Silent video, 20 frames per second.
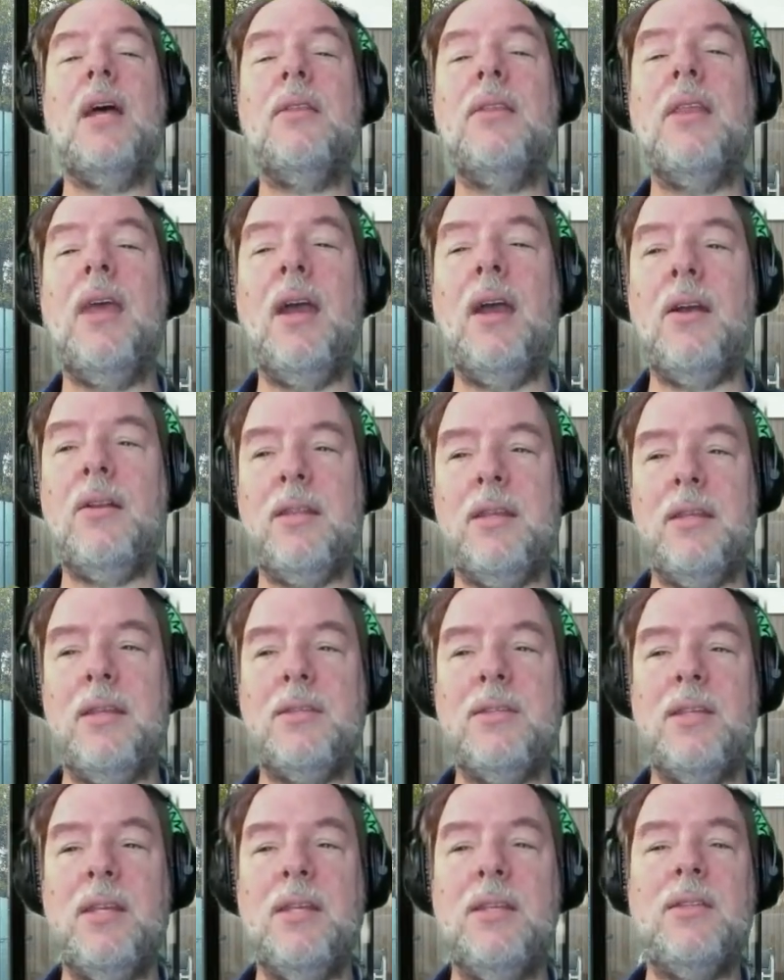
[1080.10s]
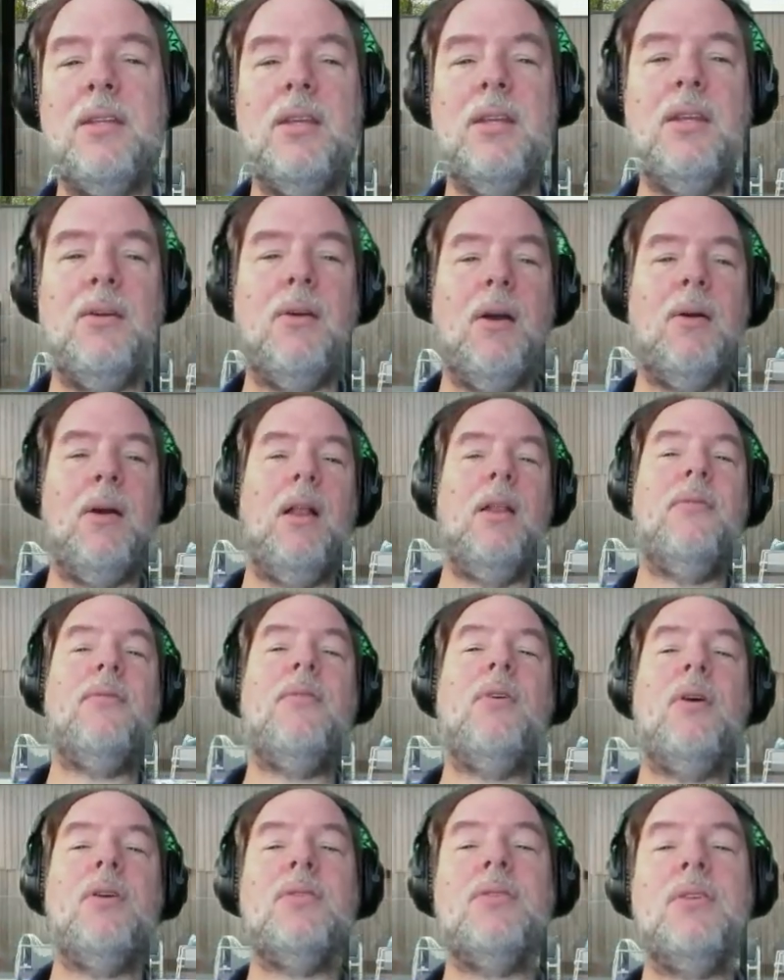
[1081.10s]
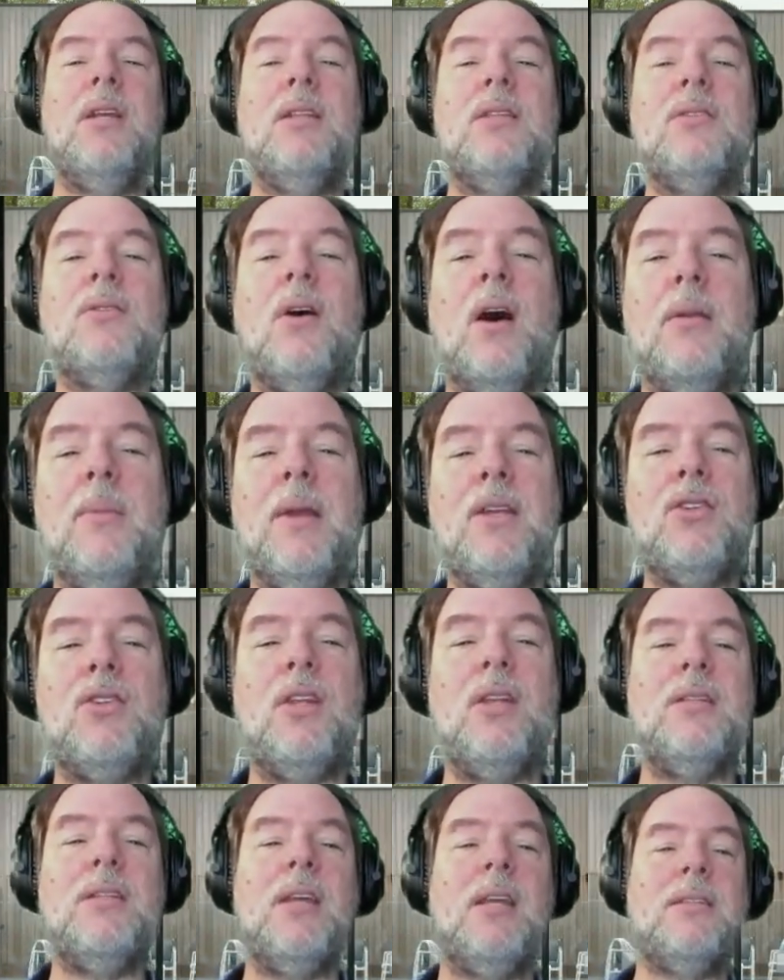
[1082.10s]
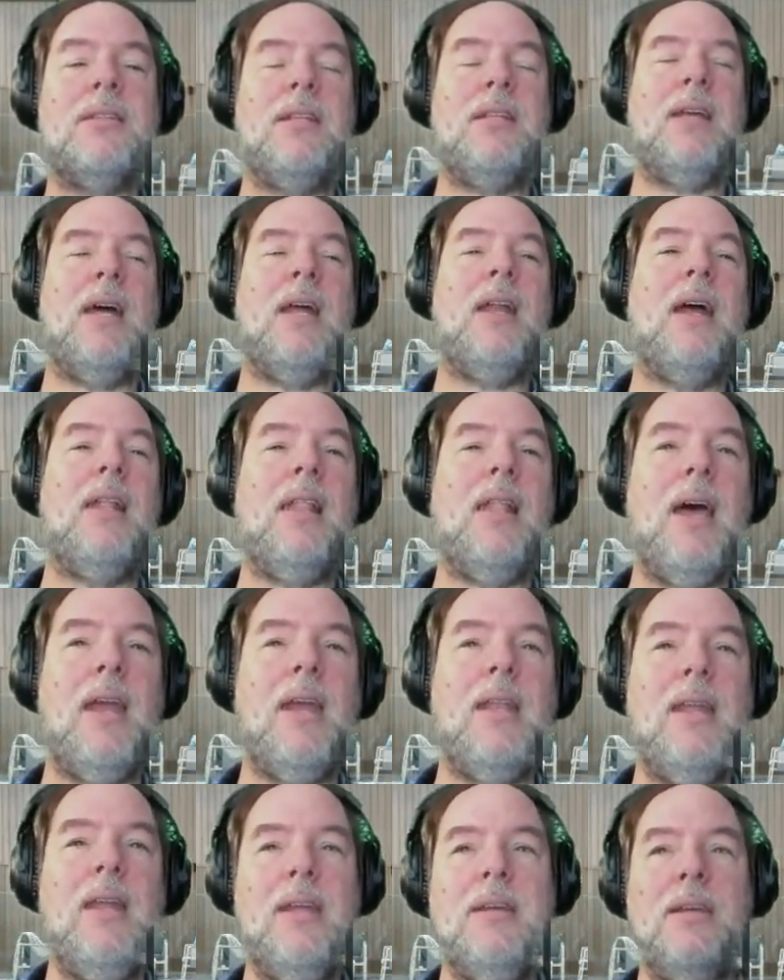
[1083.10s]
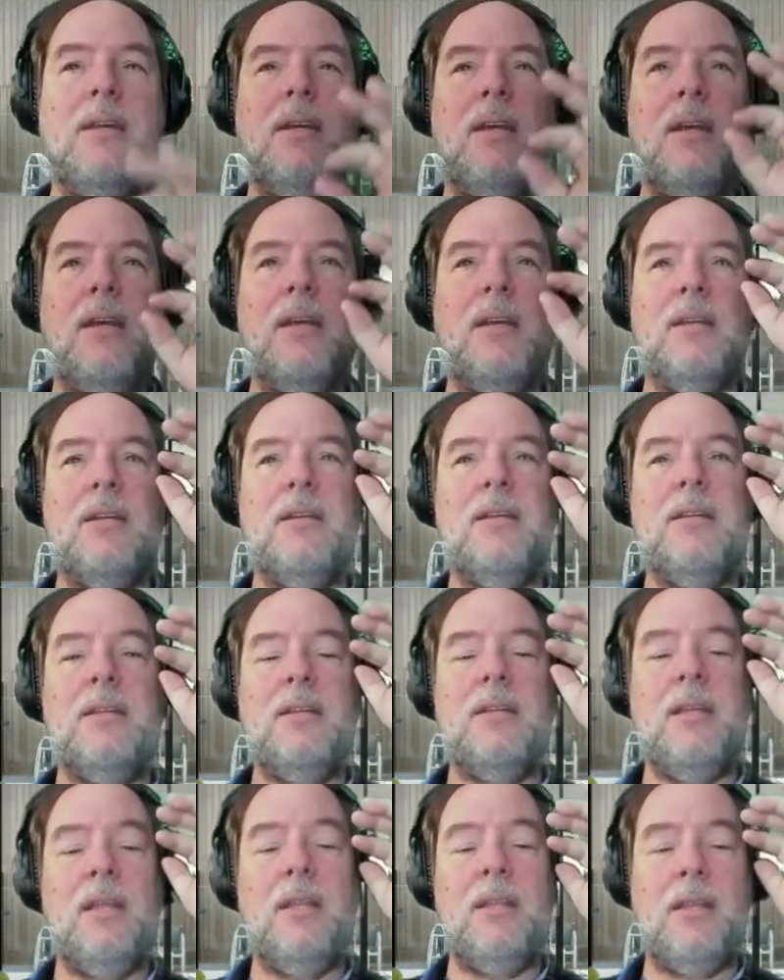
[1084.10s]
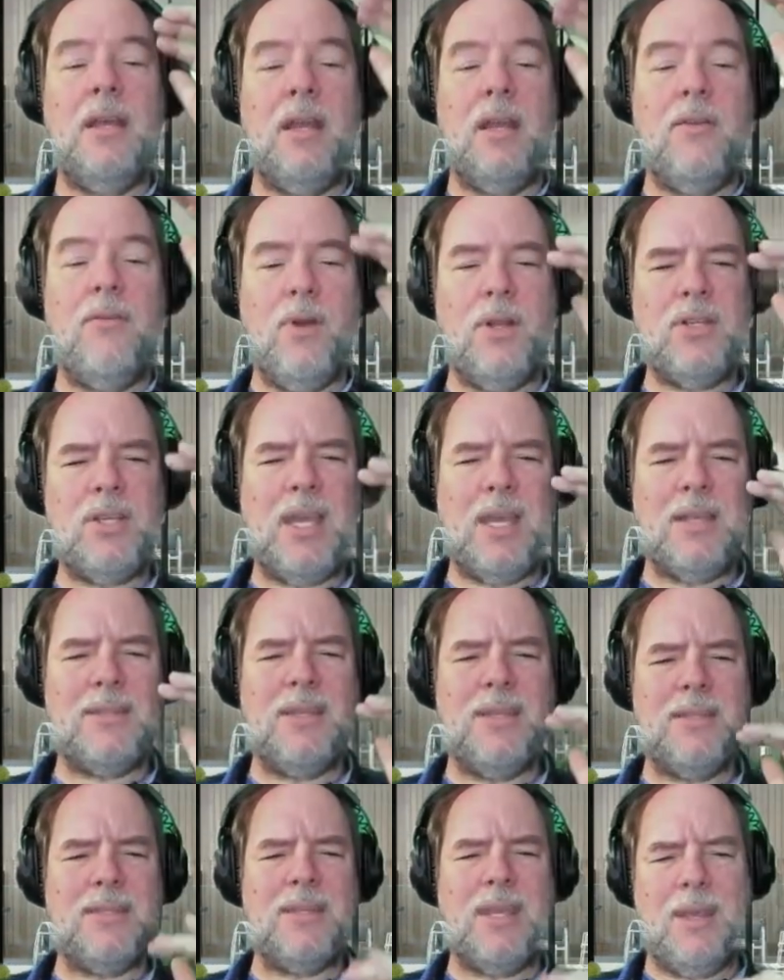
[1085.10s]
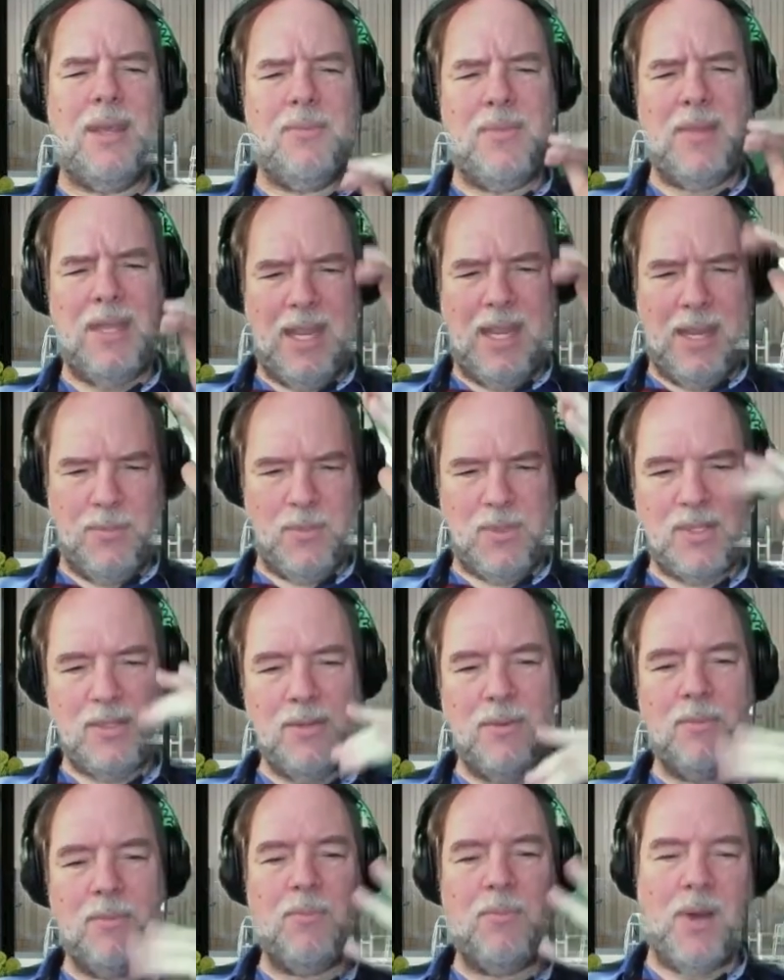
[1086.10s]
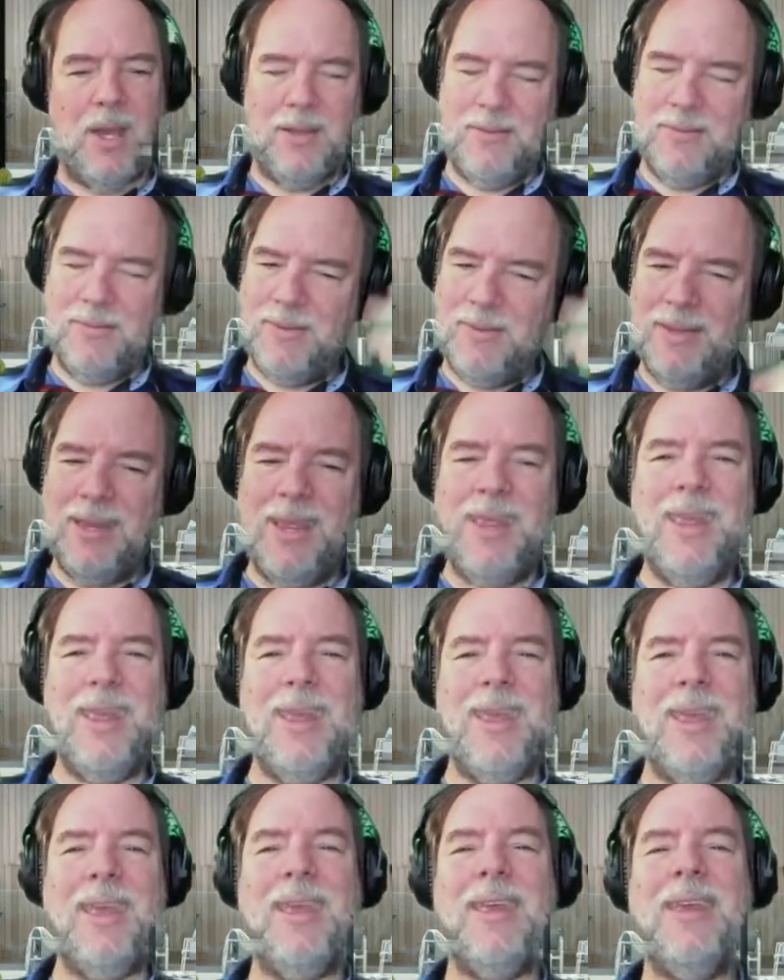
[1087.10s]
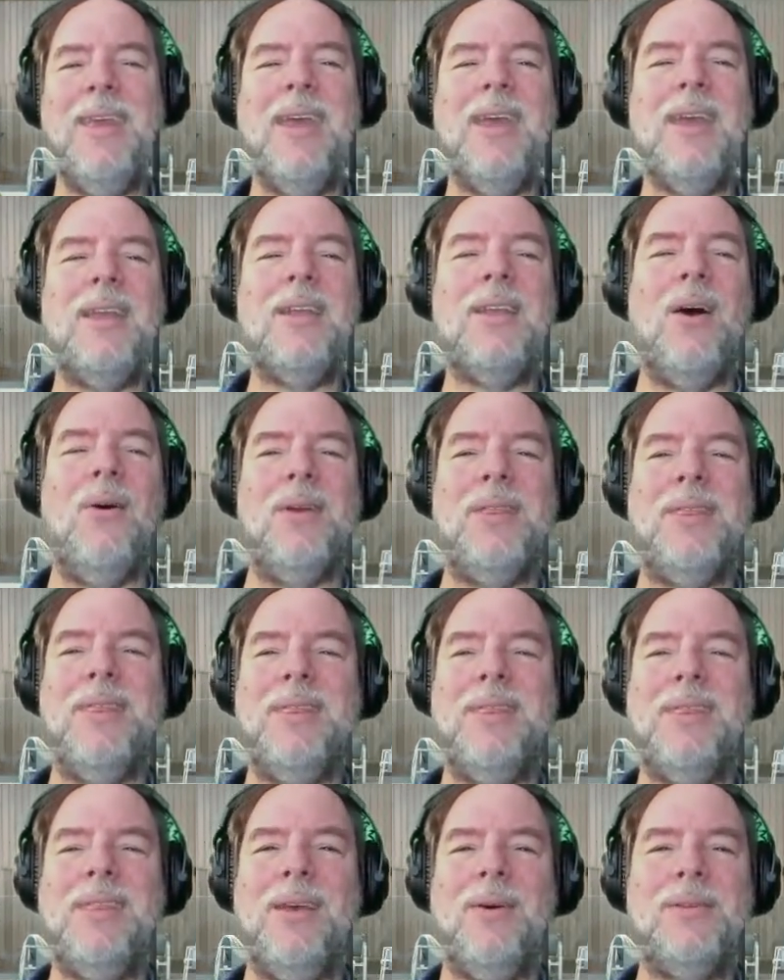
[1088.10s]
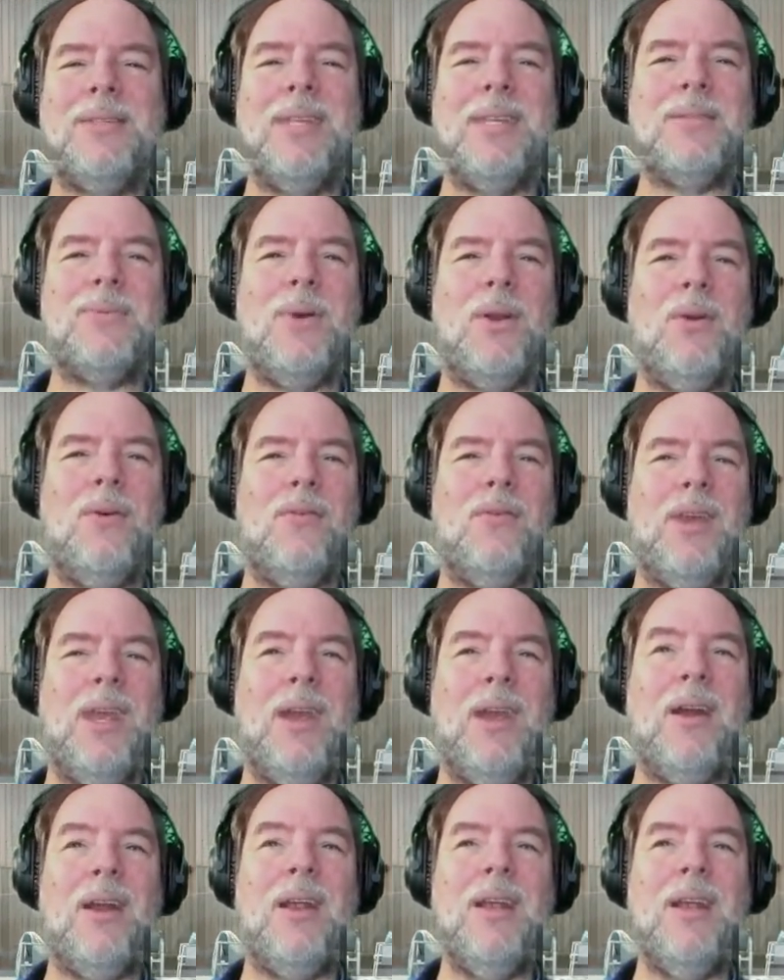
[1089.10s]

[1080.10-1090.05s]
there. This is the URL, of course. It's automationandtesting.online, none of which has the same names, but goes this one over here.